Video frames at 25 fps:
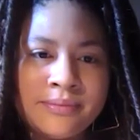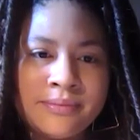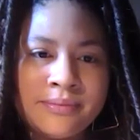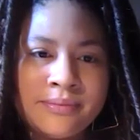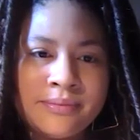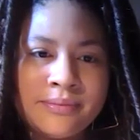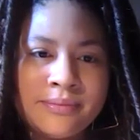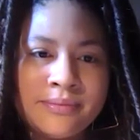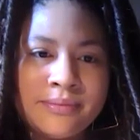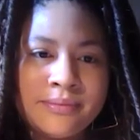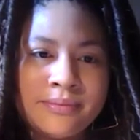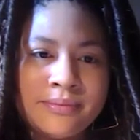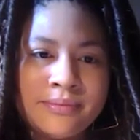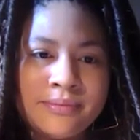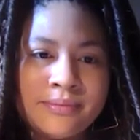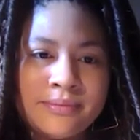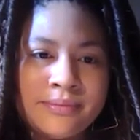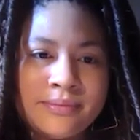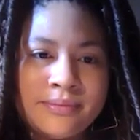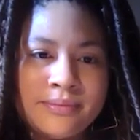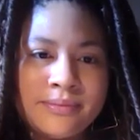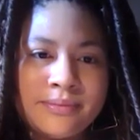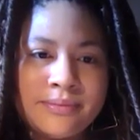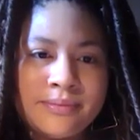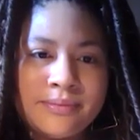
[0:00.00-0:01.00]

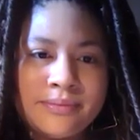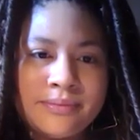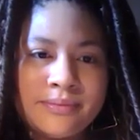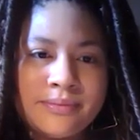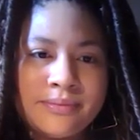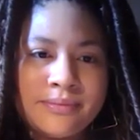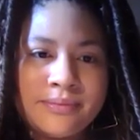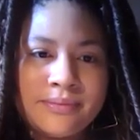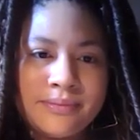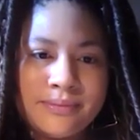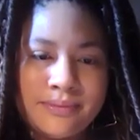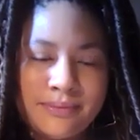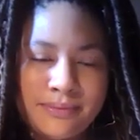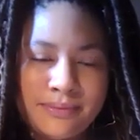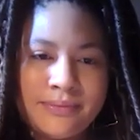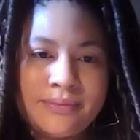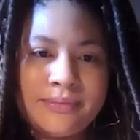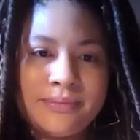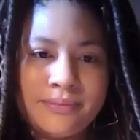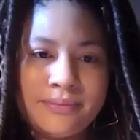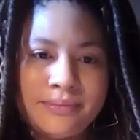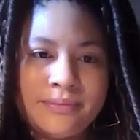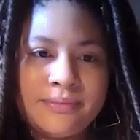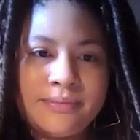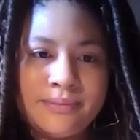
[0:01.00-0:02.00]

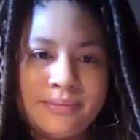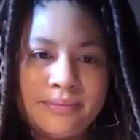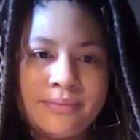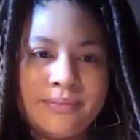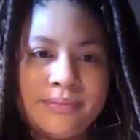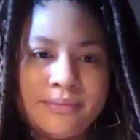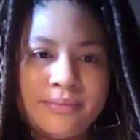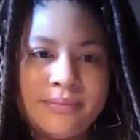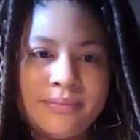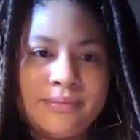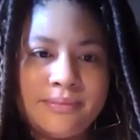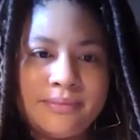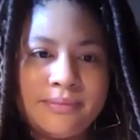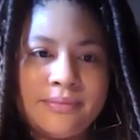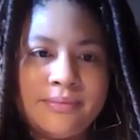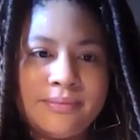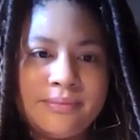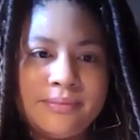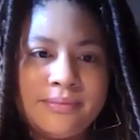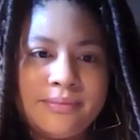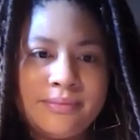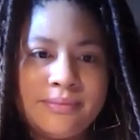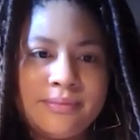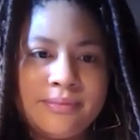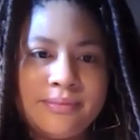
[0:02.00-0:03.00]

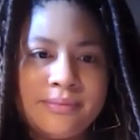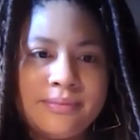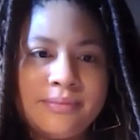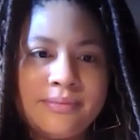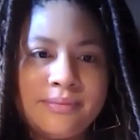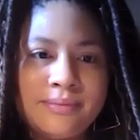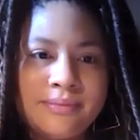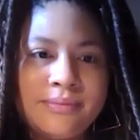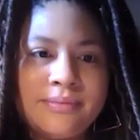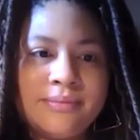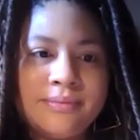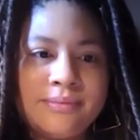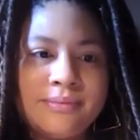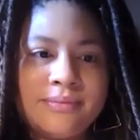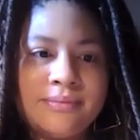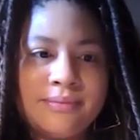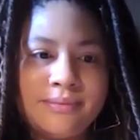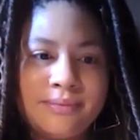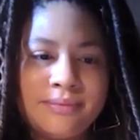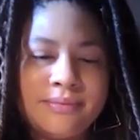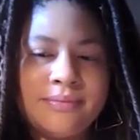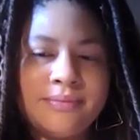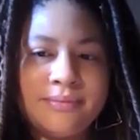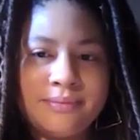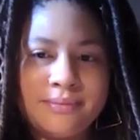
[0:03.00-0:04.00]

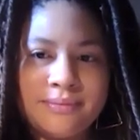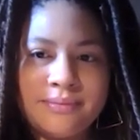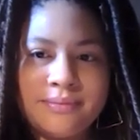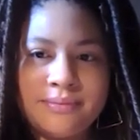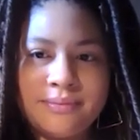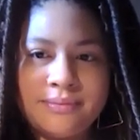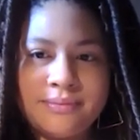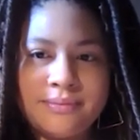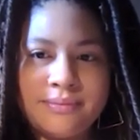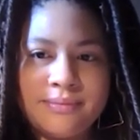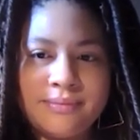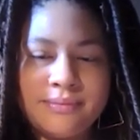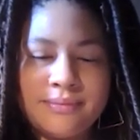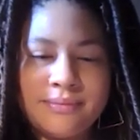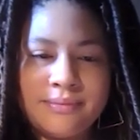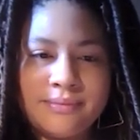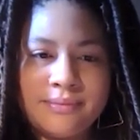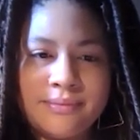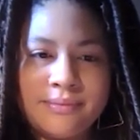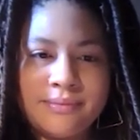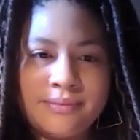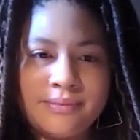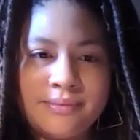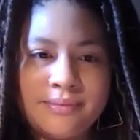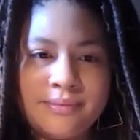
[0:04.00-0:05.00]

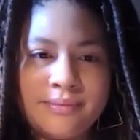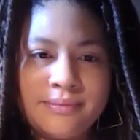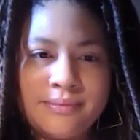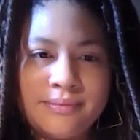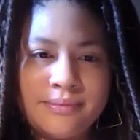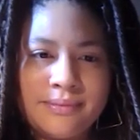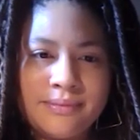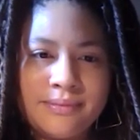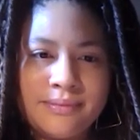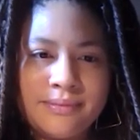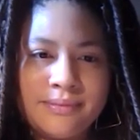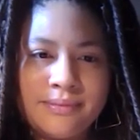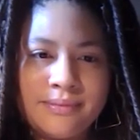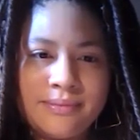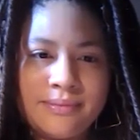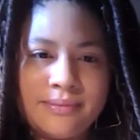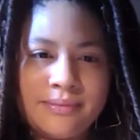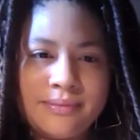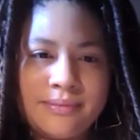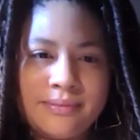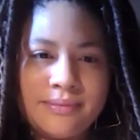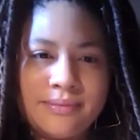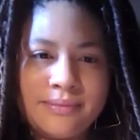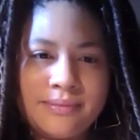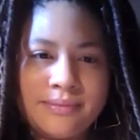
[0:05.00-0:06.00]

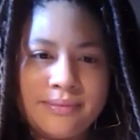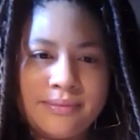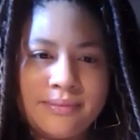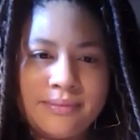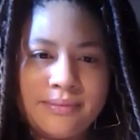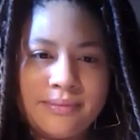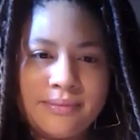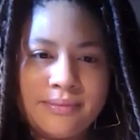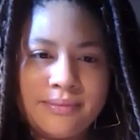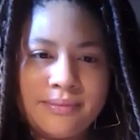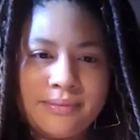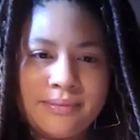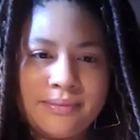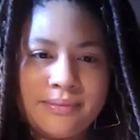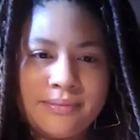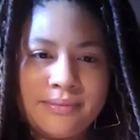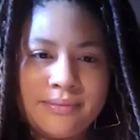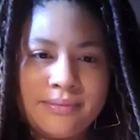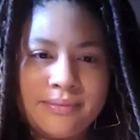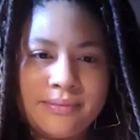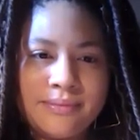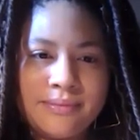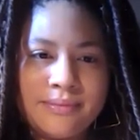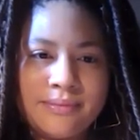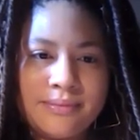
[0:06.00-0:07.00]

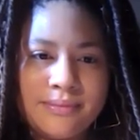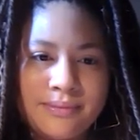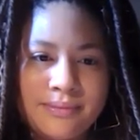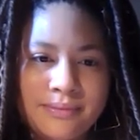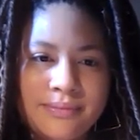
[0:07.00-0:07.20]
(silent)